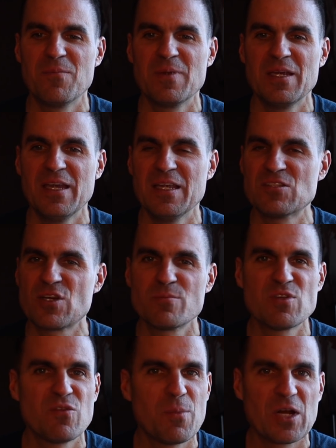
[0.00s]
in
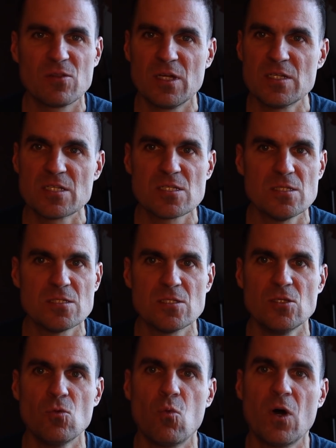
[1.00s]
terms of the marathon distance,
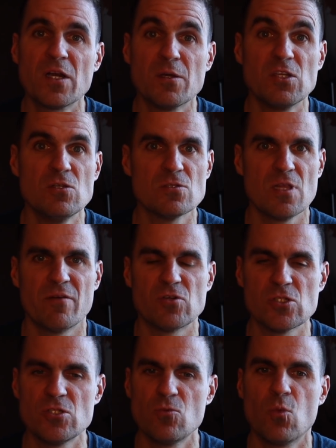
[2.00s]
you want to use
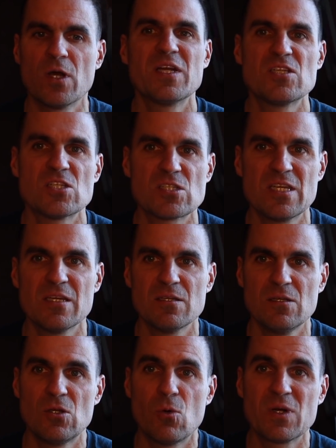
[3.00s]
leverage. You want to just get,
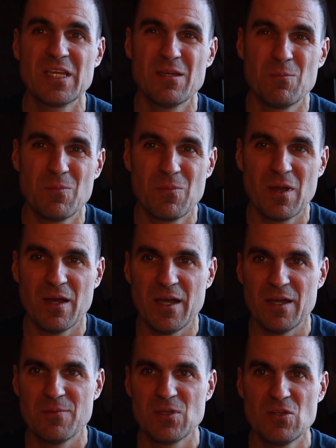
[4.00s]
you don't want to
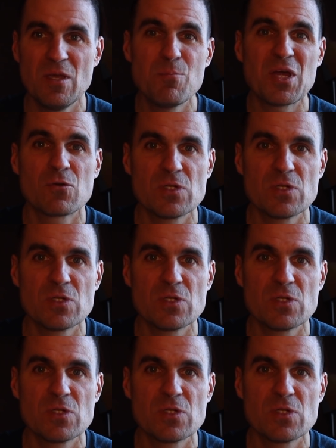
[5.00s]
get, you get better